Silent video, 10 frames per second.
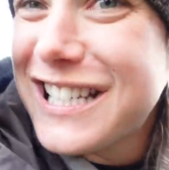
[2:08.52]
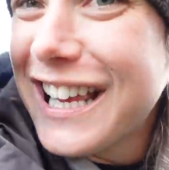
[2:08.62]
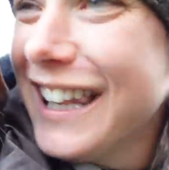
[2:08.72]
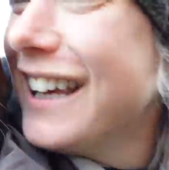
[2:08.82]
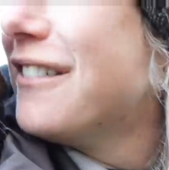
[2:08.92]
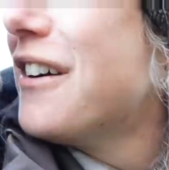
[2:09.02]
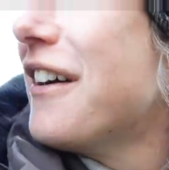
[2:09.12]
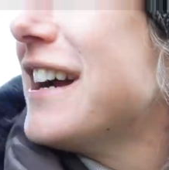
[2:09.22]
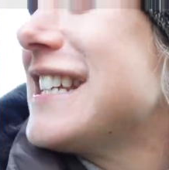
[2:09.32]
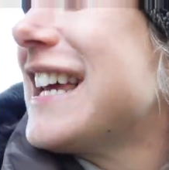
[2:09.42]
chill and we'll
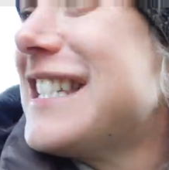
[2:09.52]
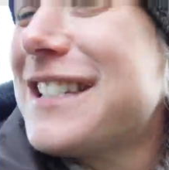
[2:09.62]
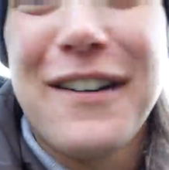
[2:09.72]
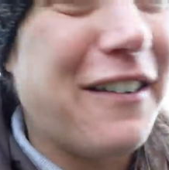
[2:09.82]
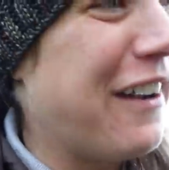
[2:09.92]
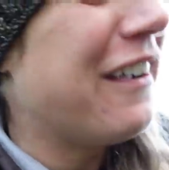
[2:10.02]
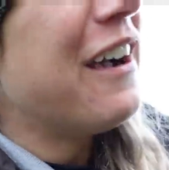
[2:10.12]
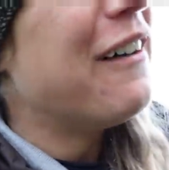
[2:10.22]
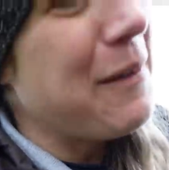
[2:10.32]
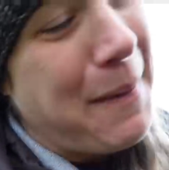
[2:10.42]
ride again tomorrow.
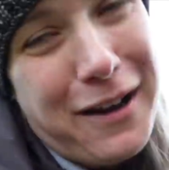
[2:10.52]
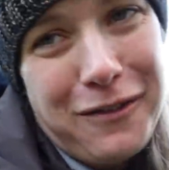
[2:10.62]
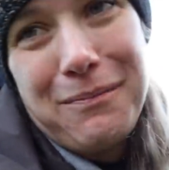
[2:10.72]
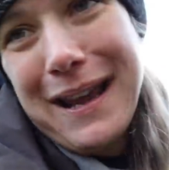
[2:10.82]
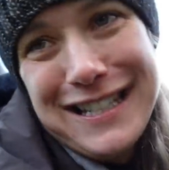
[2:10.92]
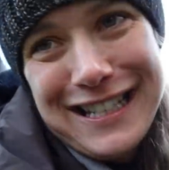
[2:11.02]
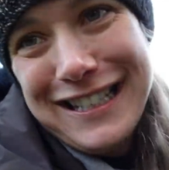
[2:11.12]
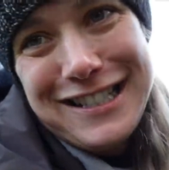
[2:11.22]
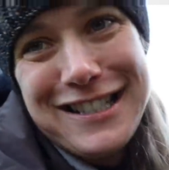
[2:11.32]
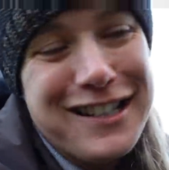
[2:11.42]
We're both
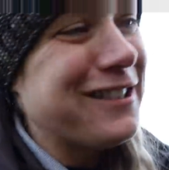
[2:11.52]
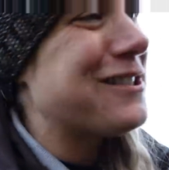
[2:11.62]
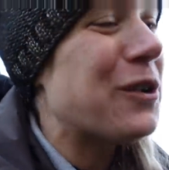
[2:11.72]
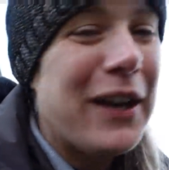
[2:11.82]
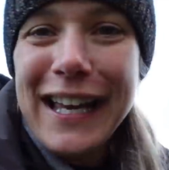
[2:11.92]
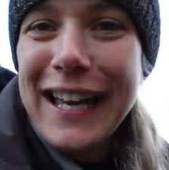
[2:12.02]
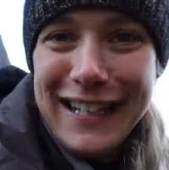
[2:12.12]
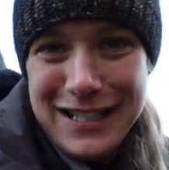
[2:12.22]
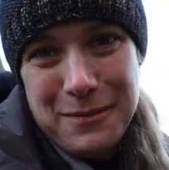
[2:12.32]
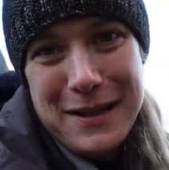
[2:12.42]
basically just enjoying a
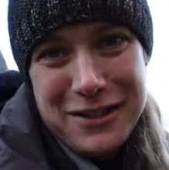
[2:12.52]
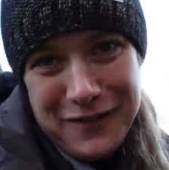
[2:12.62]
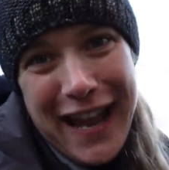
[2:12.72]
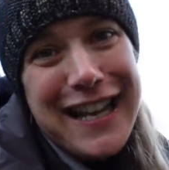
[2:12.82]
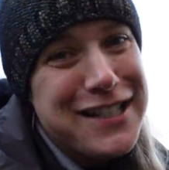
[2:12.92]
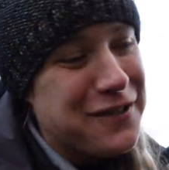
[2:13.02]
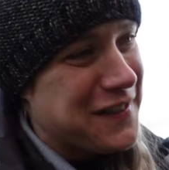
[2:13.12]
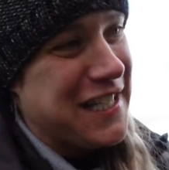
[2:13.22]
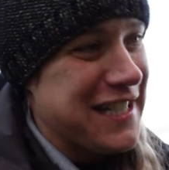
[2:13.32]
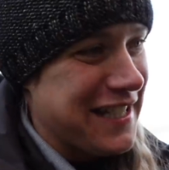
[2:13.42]
little bit of end of
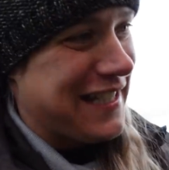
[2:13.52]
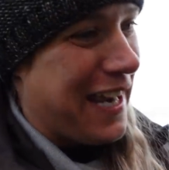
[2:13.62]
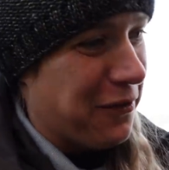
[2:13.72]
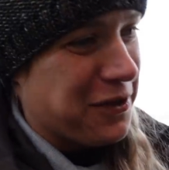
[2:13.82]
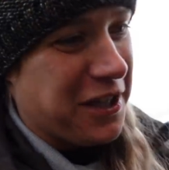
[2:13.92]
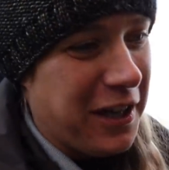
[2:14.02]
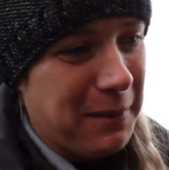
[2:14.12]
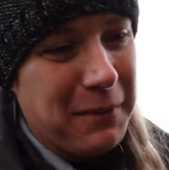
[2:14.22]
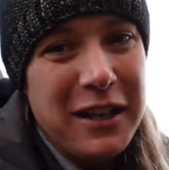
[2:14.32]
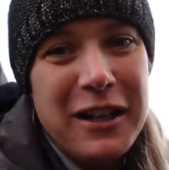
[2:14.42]
season
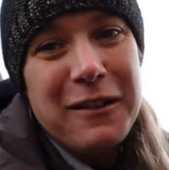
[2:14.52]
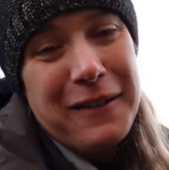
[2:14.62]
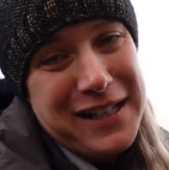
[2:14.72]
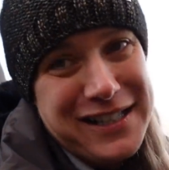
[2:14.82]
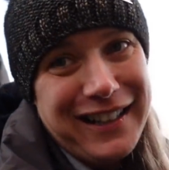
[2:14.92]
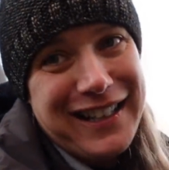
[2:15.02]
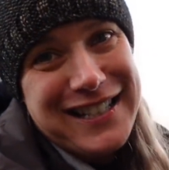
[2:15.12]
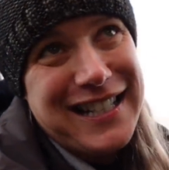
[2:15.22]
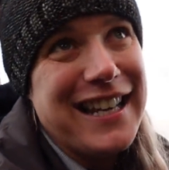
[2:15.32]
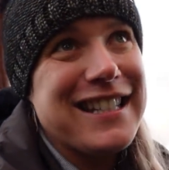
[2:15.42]
downtime, which, like I
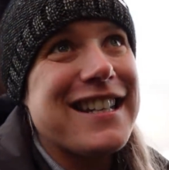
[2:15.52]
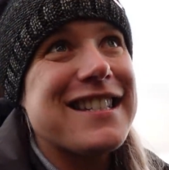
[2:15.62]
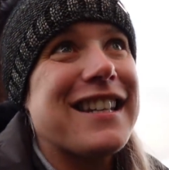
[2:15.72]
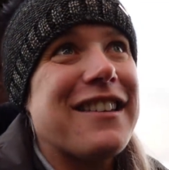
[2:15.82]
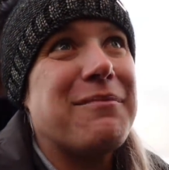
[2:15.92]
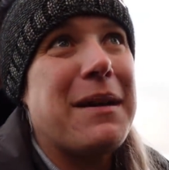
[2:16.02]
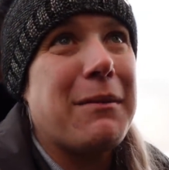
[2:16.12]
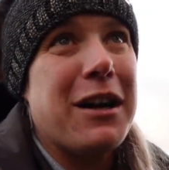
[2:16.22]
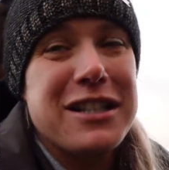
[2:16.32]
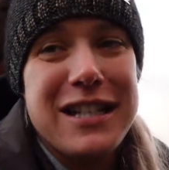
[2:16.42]
say, doesn't give me
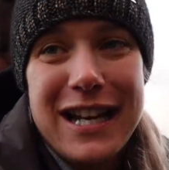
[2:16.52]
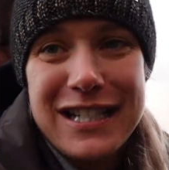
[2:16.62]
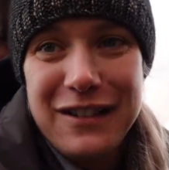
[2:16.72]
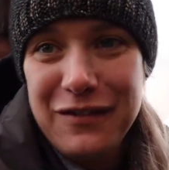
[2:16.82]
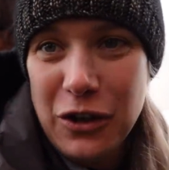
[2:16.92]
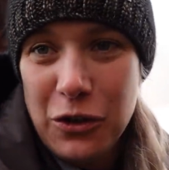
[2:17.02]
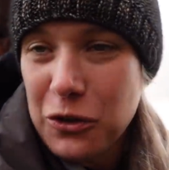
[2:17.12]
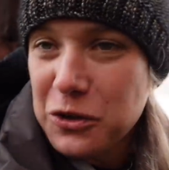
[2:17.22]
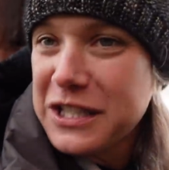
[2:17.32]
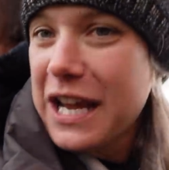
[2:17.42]
much to actually vlog
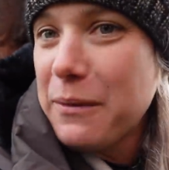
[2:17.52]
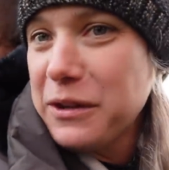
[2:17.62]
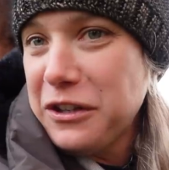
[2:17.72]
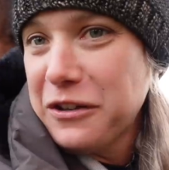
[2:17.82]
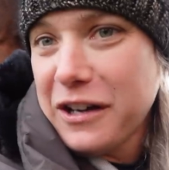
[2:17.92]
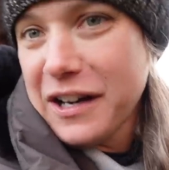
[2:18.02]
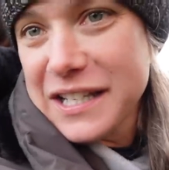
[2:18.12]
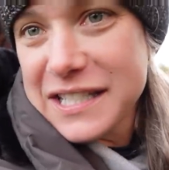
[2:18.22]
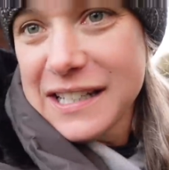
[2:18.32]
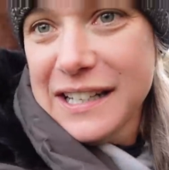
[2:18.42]
or share with you
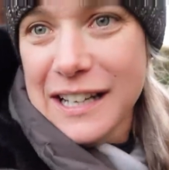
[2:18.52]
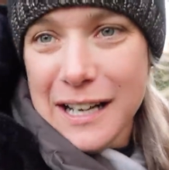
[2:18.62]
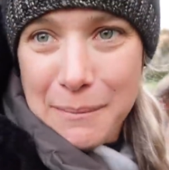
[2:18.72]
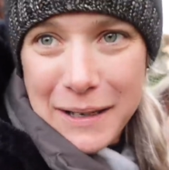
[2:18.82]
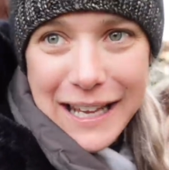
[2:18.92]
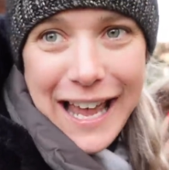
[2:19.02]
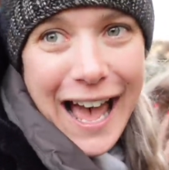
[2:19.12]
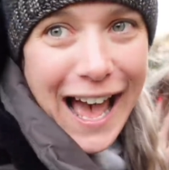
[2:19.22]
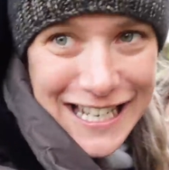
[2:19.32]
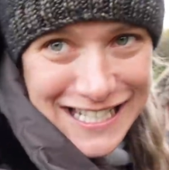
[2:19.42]
guys, but it
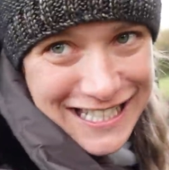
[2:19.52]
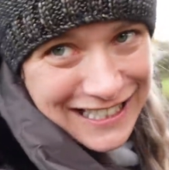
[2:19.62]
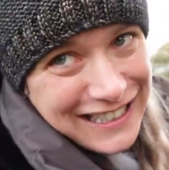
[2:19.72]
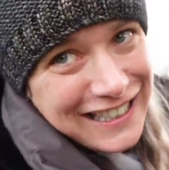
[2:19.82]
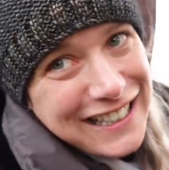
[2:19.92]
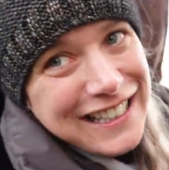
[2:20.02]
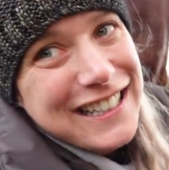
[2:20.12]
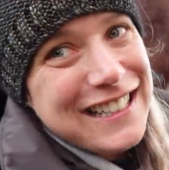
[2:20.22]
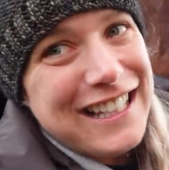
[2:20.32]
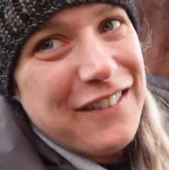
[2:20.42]
has
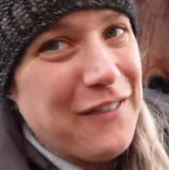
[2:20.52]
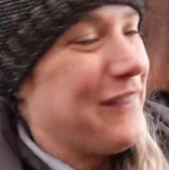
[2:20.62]
given